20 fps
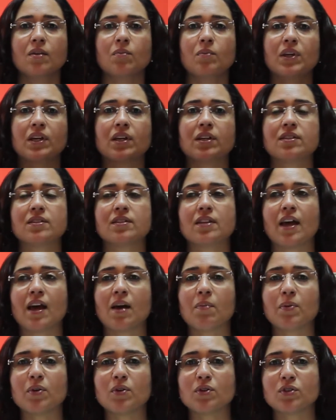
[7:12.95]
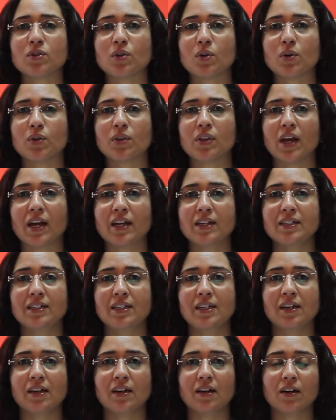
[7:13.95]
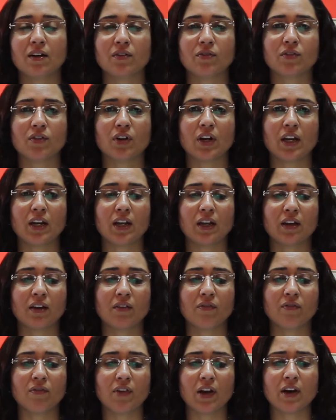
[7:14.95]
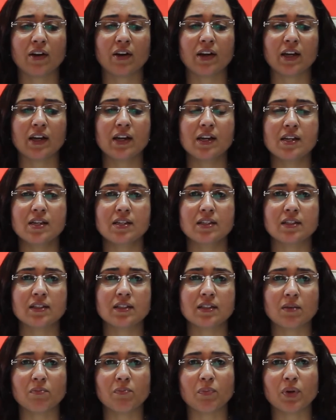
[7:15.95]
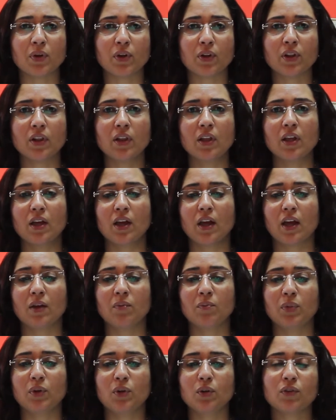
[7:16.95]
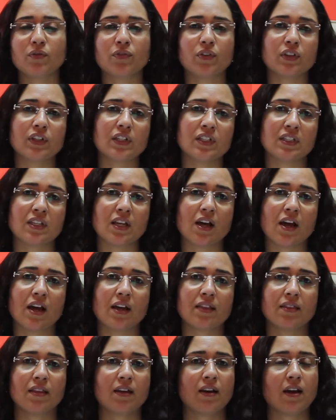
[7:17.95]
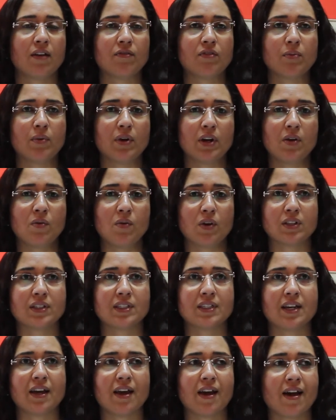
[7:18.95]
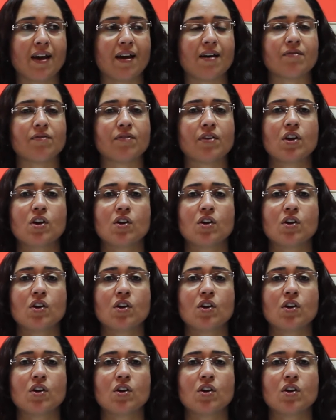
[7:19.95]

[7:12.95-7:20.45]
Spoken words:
because Apple sold the idea of creating a very simple and beautiful design that everybody wants to have,